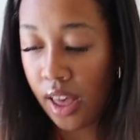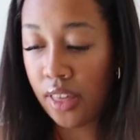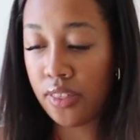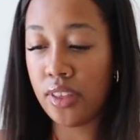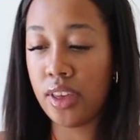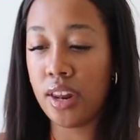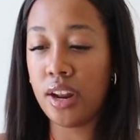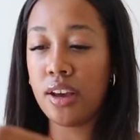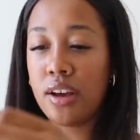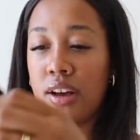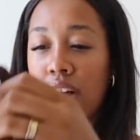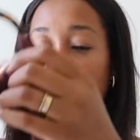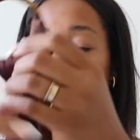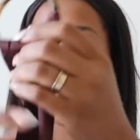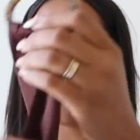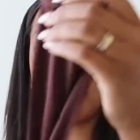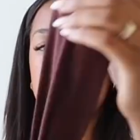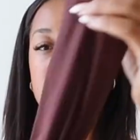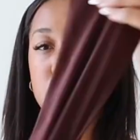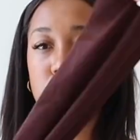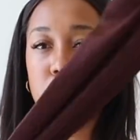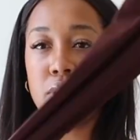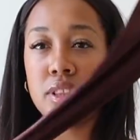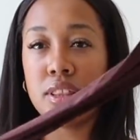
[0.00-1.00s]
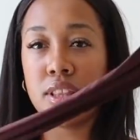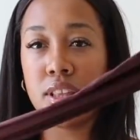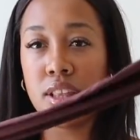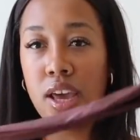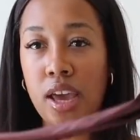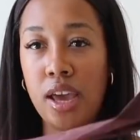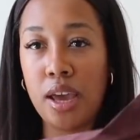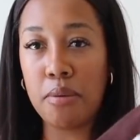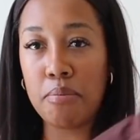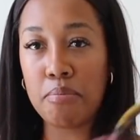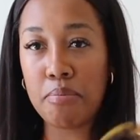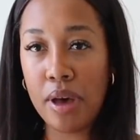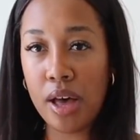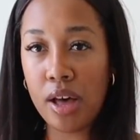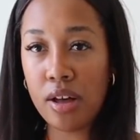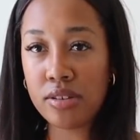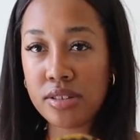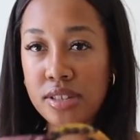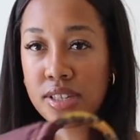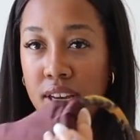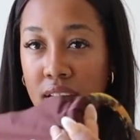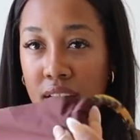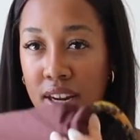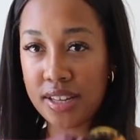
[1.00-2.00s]
And then it comes with a
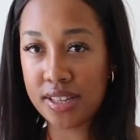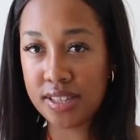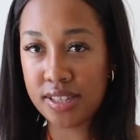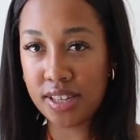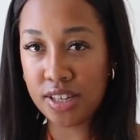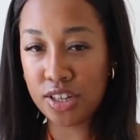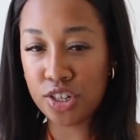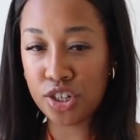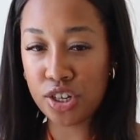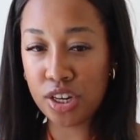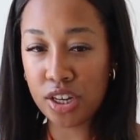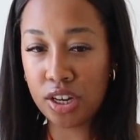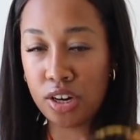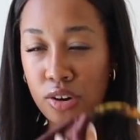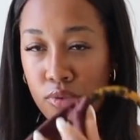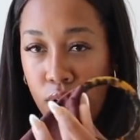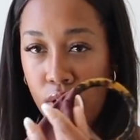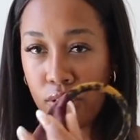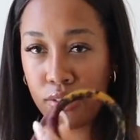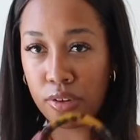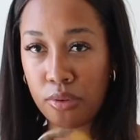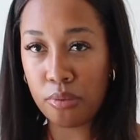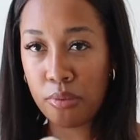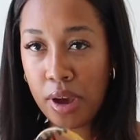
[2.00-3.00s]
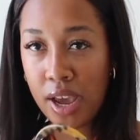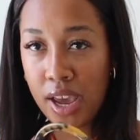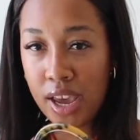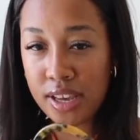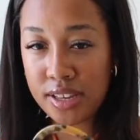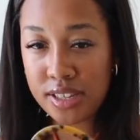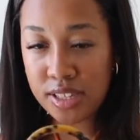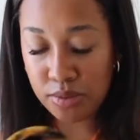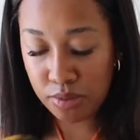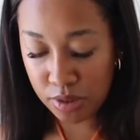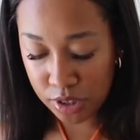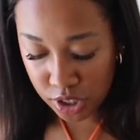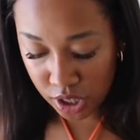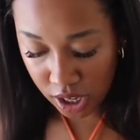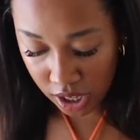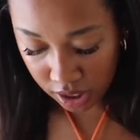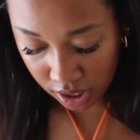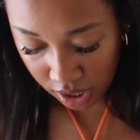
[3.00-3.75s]
belt to kind of cinch in around the waist, which I